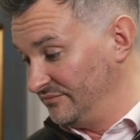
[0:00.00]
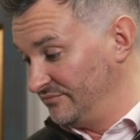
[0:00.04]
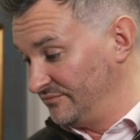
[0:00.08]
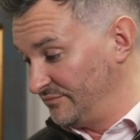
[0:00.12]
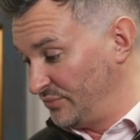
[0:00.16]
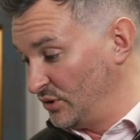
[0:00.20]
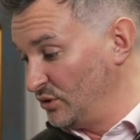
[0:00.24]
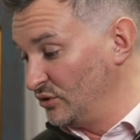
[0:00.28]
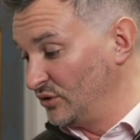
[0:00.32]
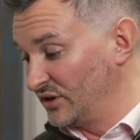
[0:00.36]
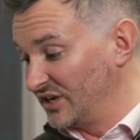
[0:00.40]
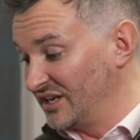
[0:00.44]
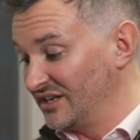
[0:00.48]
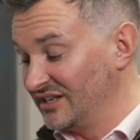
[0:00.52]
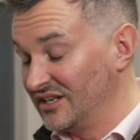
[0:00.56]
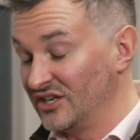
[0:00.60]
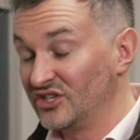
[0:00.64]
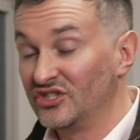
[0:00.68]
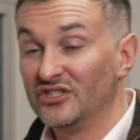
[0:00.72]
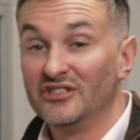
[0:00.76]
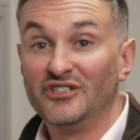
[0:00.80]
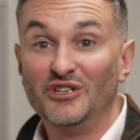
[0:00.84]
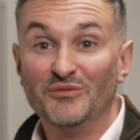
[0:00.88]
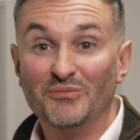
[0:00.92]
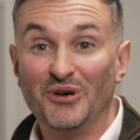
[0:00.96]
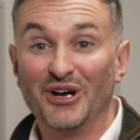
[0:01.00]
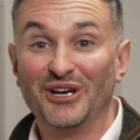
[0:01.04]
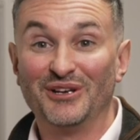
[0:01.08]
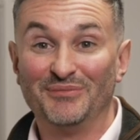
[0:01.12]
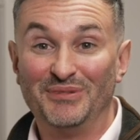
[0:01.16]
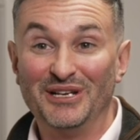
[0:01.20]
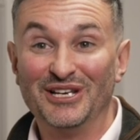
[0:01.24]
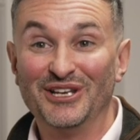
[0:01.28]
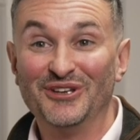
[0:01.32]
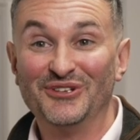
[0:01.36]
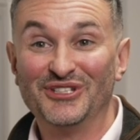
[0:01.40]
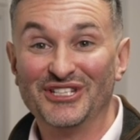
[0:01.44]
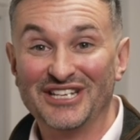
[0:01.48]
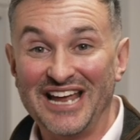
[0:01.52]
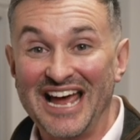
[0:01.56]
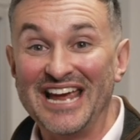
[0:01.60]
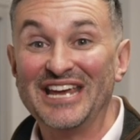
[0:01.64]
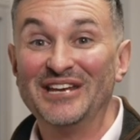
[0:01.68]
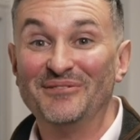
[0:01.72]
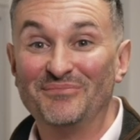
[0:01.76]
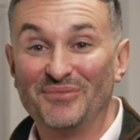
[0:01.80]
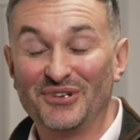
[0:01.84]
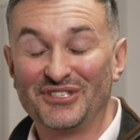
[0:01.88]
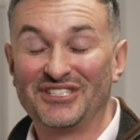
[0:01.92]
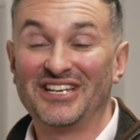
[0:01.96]
poor condition, you might be losing
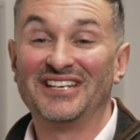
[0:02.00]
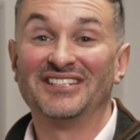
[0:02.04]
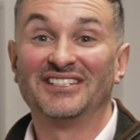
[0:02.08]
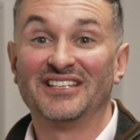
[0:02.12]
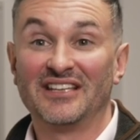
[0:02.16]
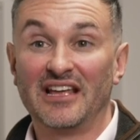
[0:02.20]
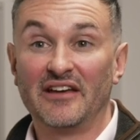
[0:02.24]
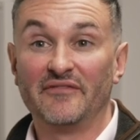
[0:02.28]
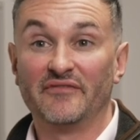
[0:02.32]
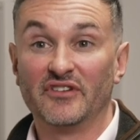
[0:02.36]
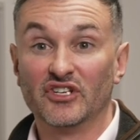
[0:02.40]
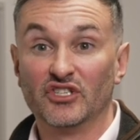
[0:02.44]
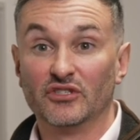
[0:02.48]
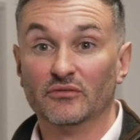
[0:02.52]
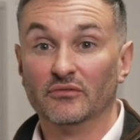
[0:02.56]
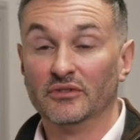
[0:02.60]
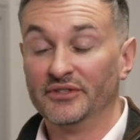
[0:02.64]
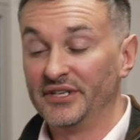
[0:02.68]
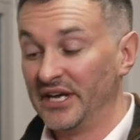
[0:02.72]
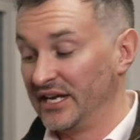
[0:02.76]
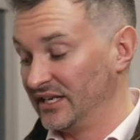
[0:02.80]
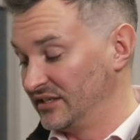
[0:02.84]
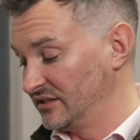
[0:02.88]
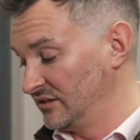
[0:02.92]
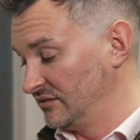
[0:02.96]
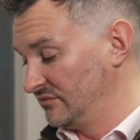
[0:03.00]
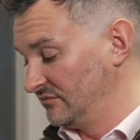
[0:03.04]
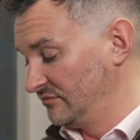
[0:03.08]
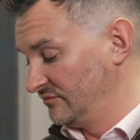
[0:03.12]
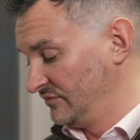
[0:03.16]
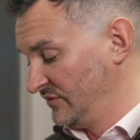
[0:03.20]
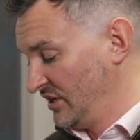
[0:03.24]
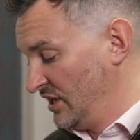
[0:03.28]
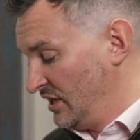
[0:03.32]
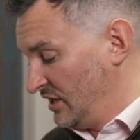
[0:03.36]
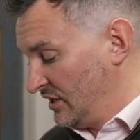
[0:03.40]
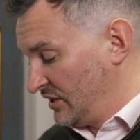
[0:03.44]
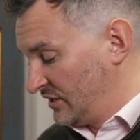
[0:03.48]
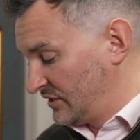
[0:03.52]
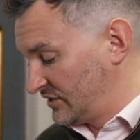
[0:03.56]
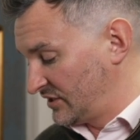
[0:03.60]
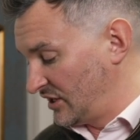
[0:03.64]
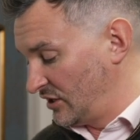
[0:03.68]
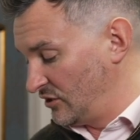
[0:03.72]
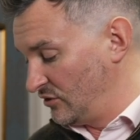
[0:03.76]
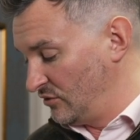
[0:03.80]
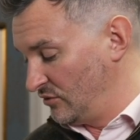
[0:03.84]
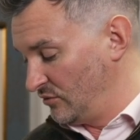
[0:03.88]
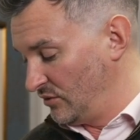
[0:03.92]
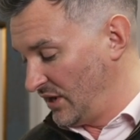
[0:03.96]
8% of that visual data.
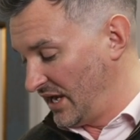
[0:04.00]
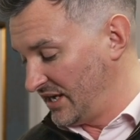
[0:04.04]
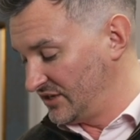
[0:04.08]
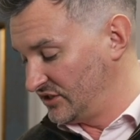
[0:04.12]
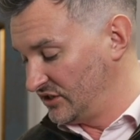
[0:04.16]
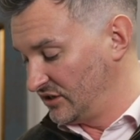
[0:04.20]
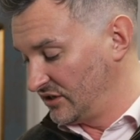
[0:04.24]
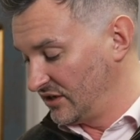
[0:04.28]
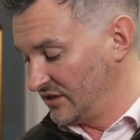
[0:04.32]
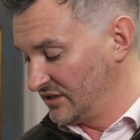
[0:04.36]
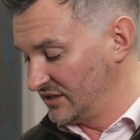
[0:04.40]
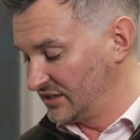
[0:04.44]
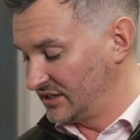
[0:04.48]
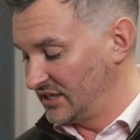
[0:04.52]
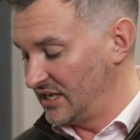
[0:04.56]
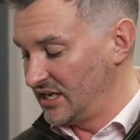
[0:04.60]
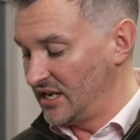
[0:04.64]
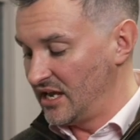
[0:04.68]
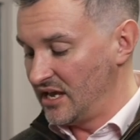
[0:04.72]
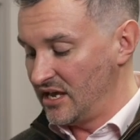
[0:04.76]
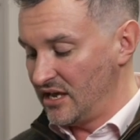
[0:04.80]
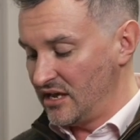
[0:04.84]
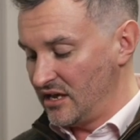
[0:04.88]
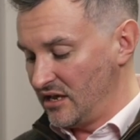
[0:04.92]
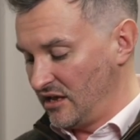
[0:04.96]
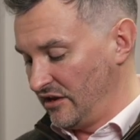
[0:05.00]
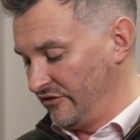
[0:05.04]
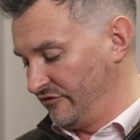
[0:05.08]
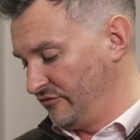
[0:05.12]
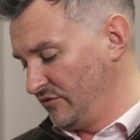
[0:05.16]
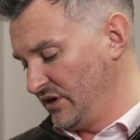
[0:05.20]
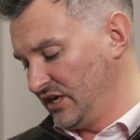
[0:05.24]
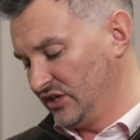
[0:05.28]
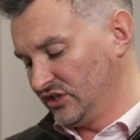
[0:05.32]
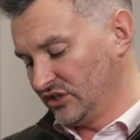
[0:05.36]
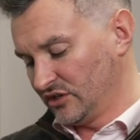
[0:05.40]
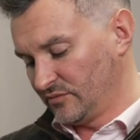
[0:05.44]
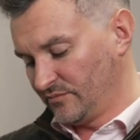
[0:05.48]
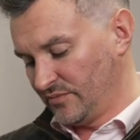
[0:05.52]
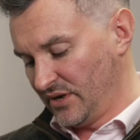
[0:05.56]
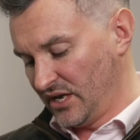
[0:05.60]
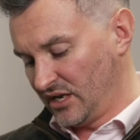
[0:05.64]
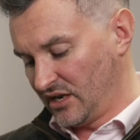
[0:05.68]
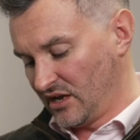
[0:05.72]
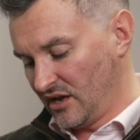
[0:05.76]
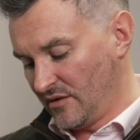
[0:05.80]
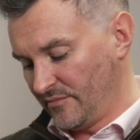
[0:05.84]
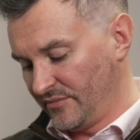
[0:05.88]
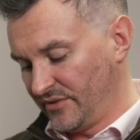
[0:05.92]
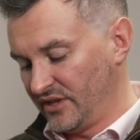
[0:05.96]
So as you can see here, if we just
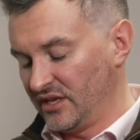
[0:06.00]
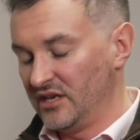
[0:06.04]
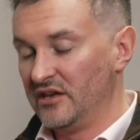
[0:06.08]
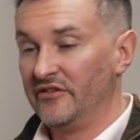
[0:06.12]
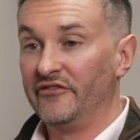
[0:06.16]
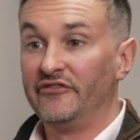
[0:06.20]
pick up the